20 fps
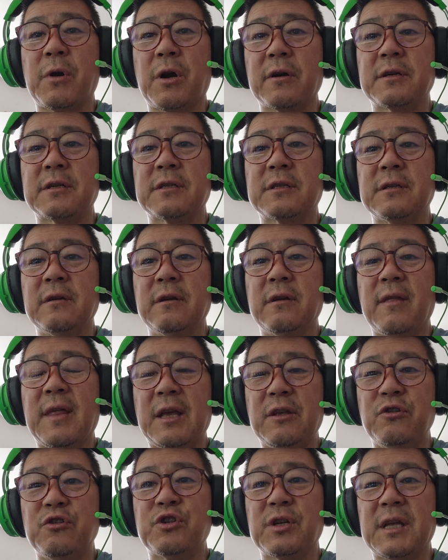marks
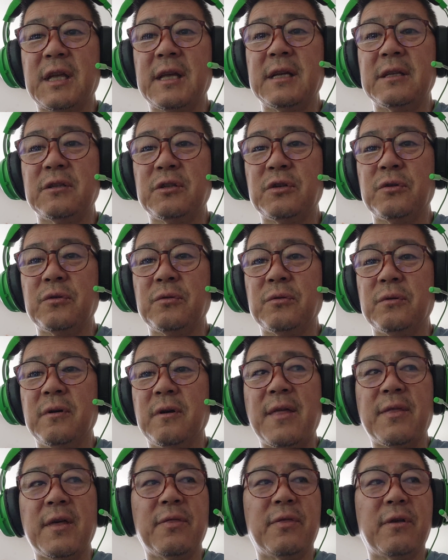that you should get into.
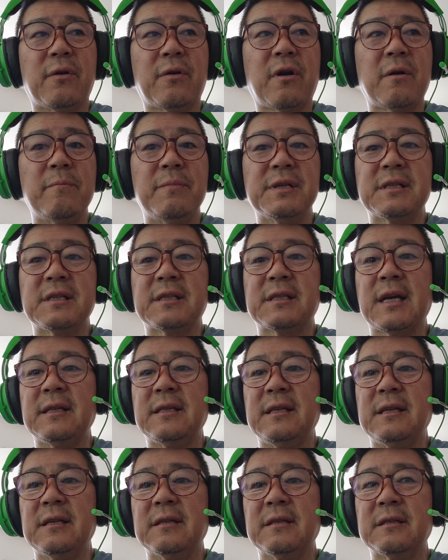And then there are business
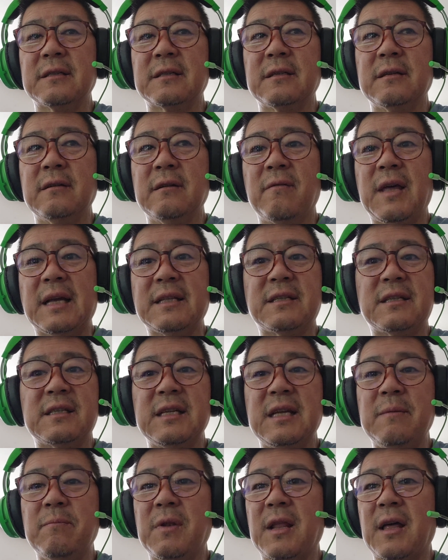ideas that
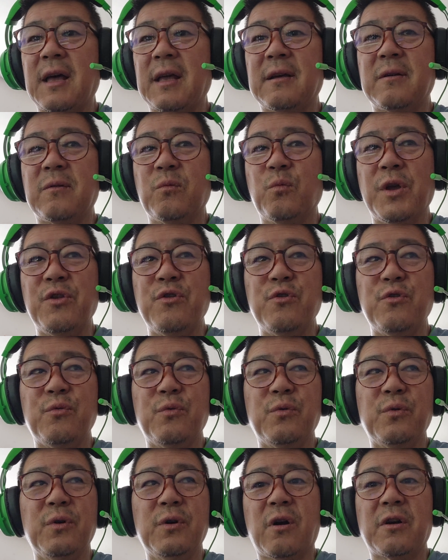seem like when
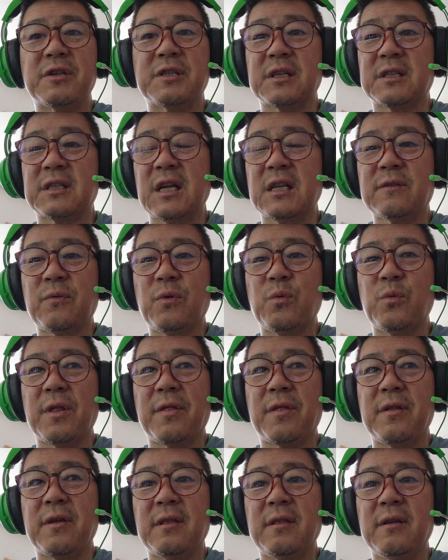you are successful
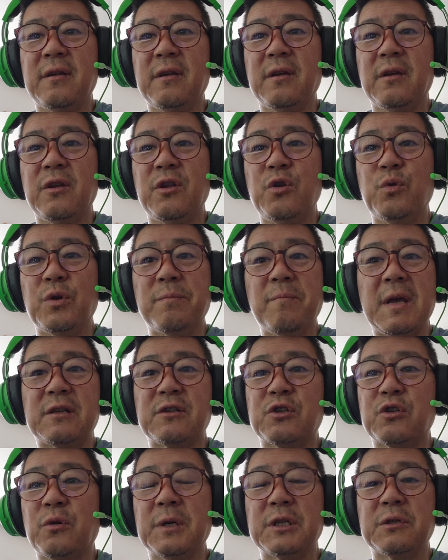with it, you would make
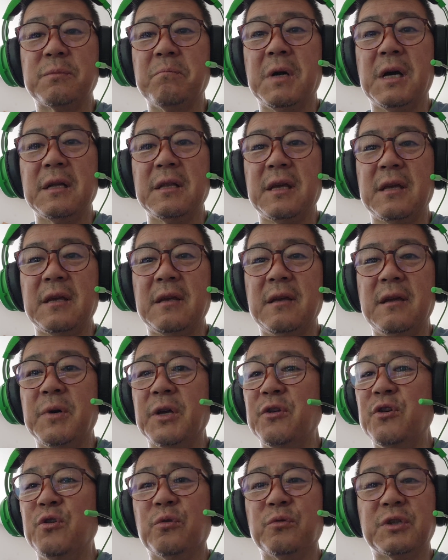so much money,
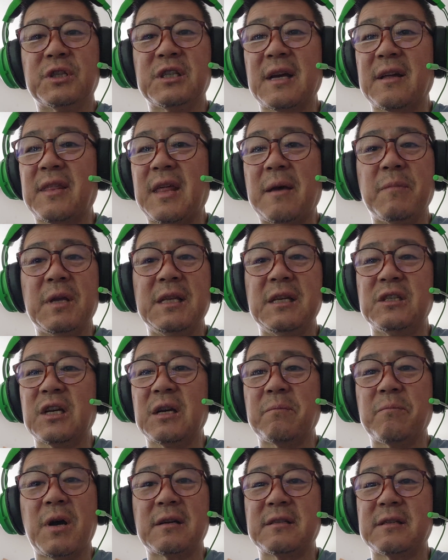but you don't check that many
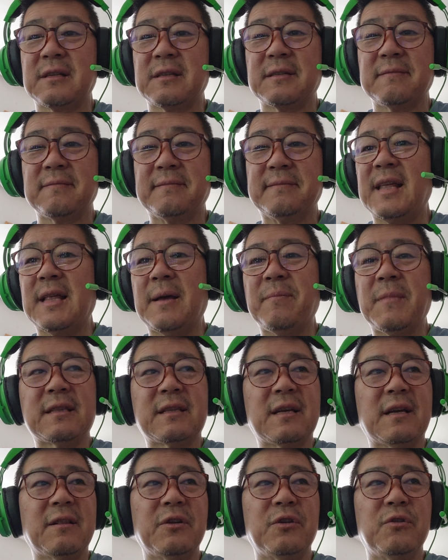check boxes. And I'm
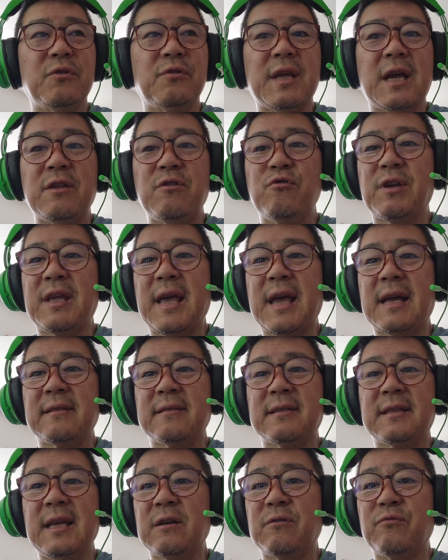not telling you that you can't
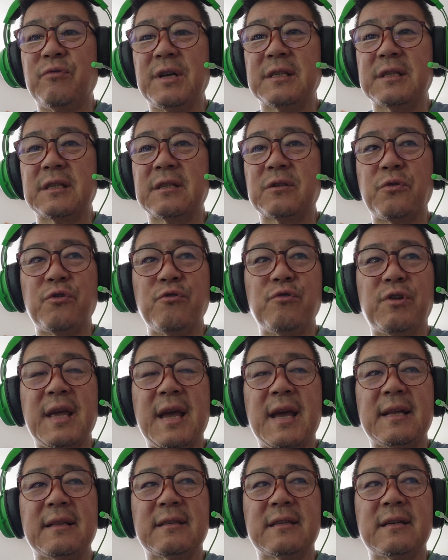take risks or you
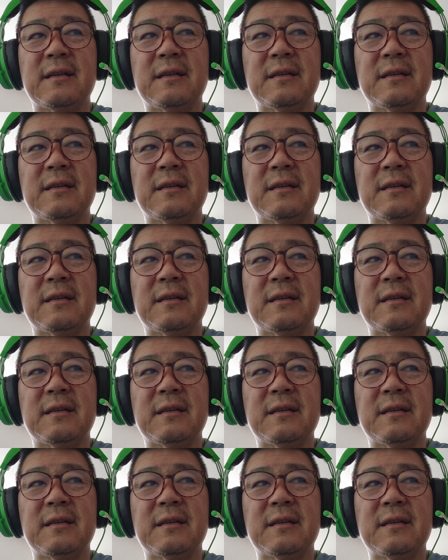can't